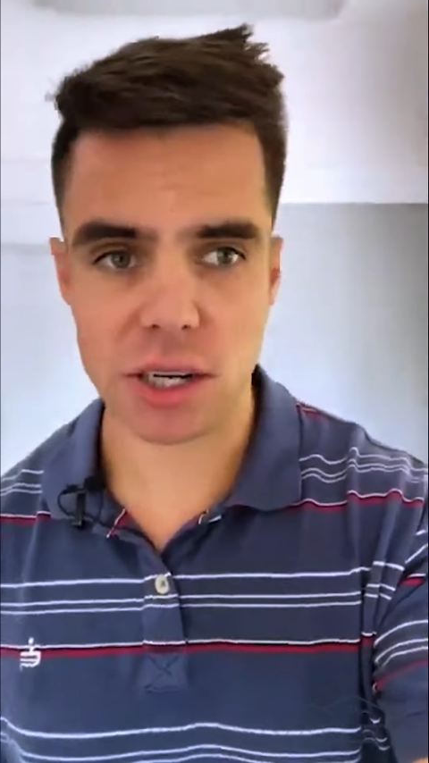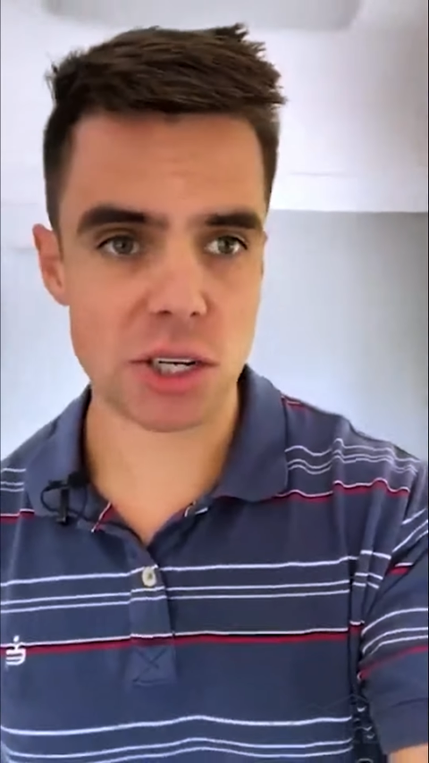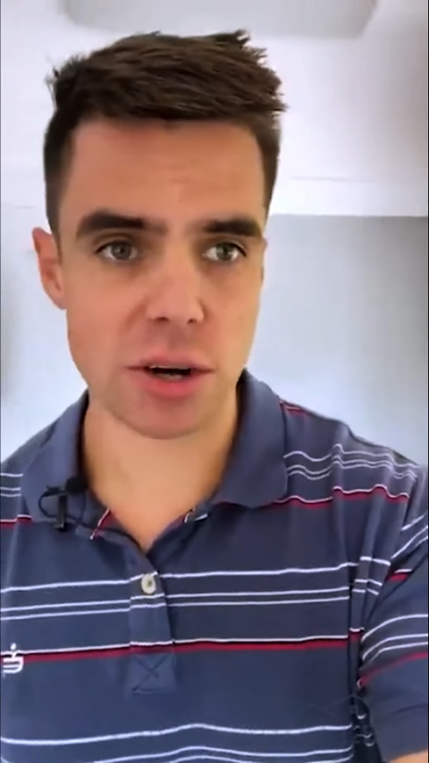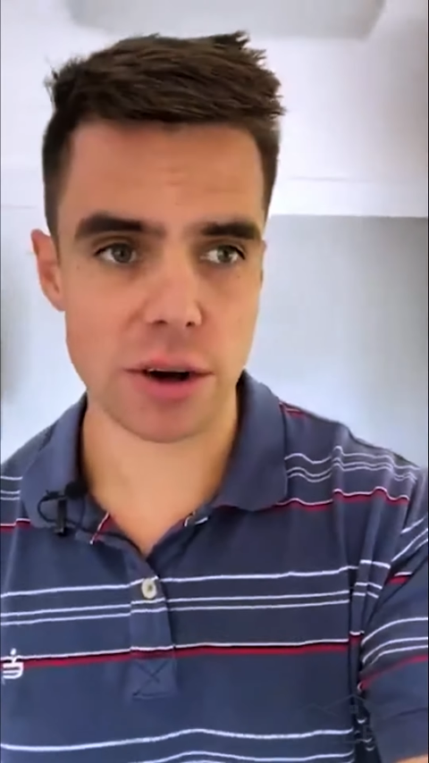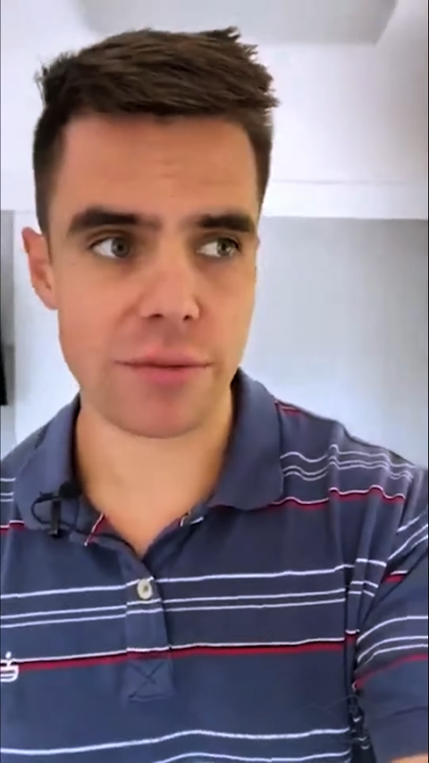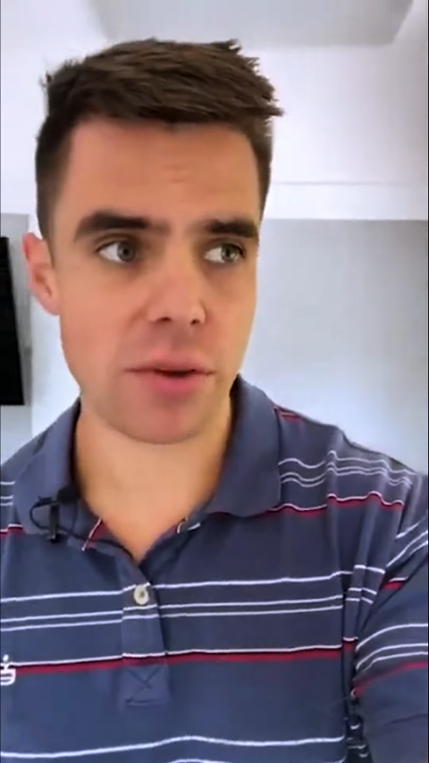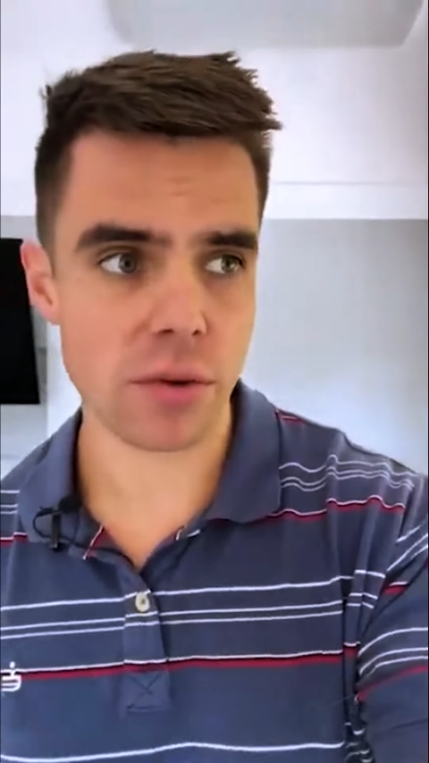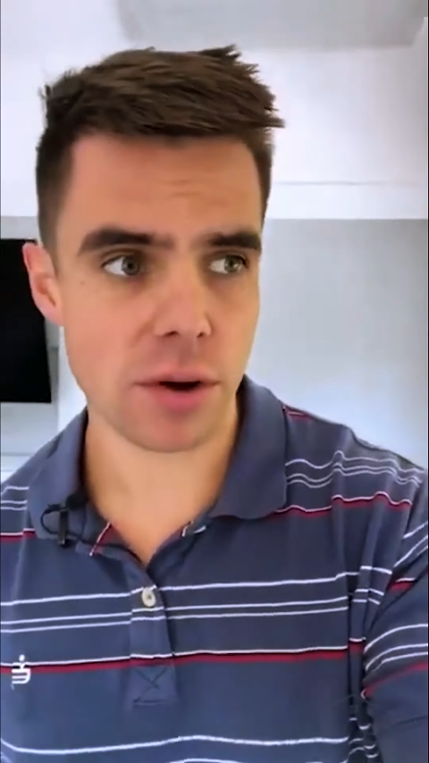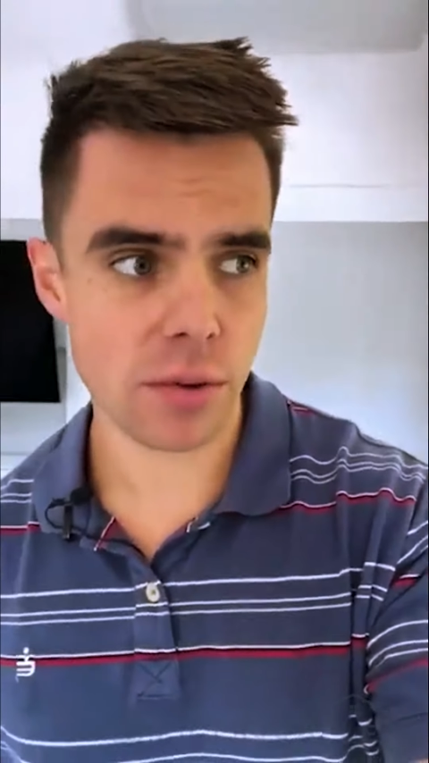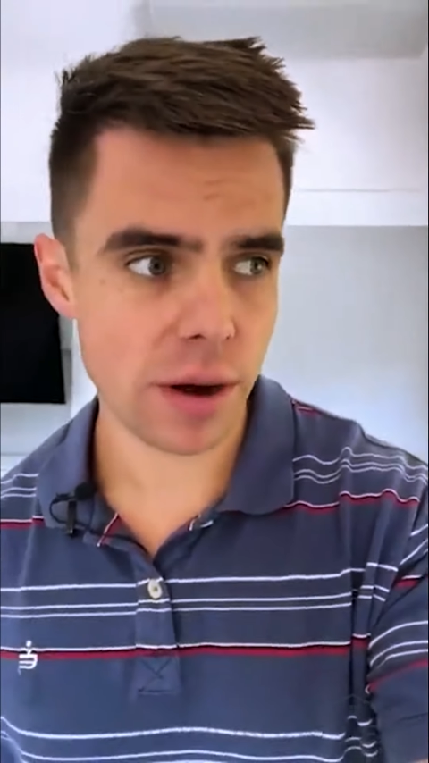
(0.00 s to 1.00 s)
Not sure
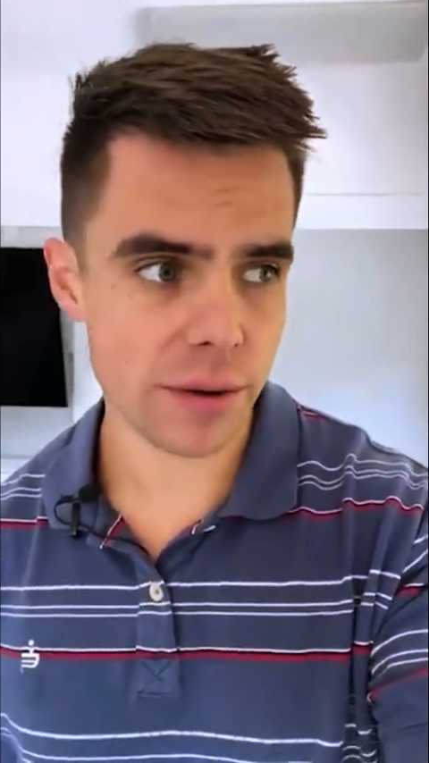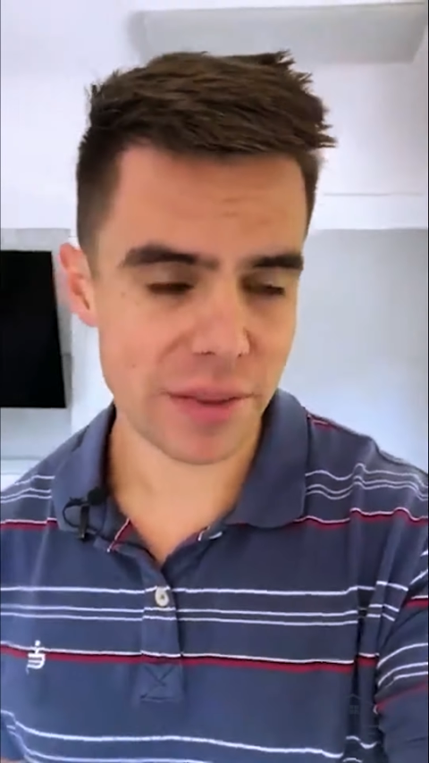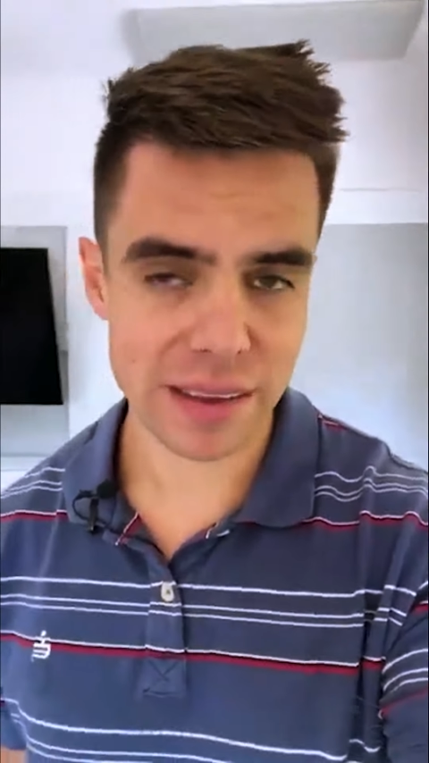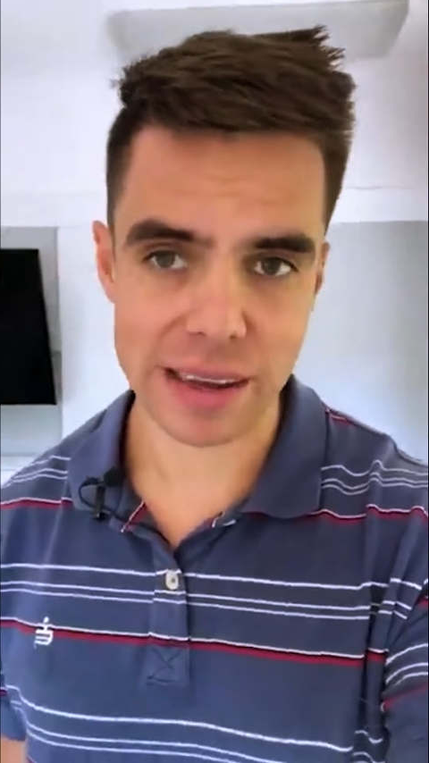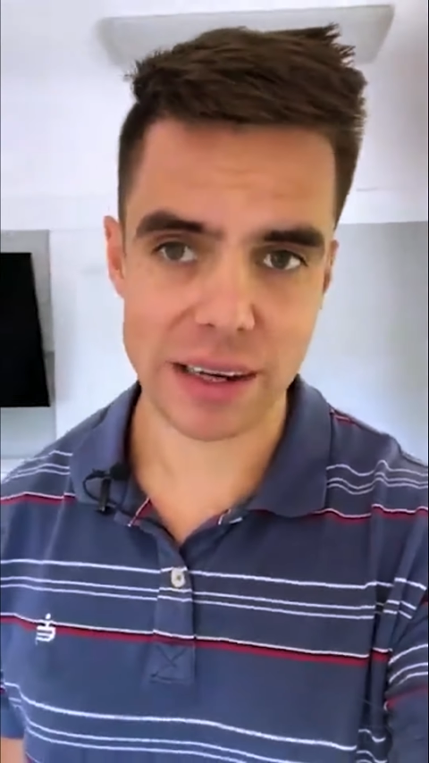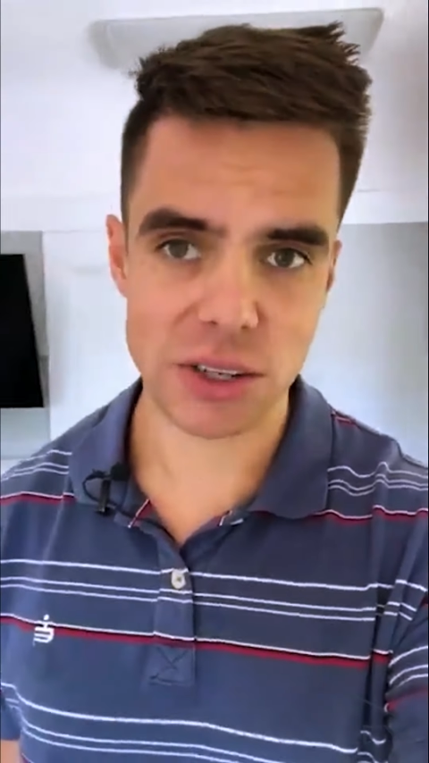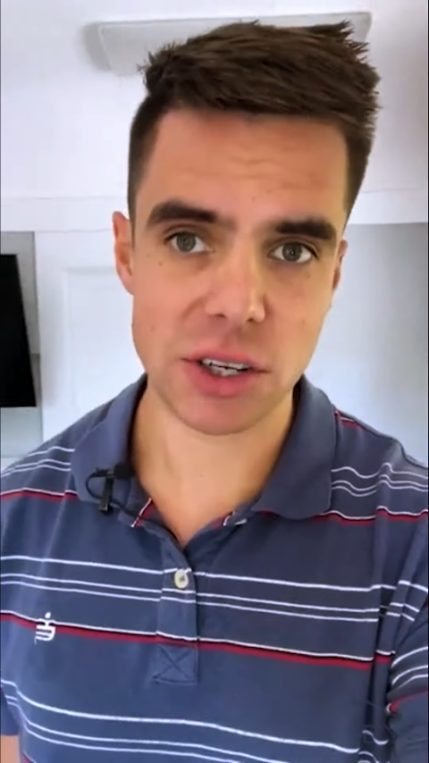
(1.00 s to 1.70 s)
if you are aware of this.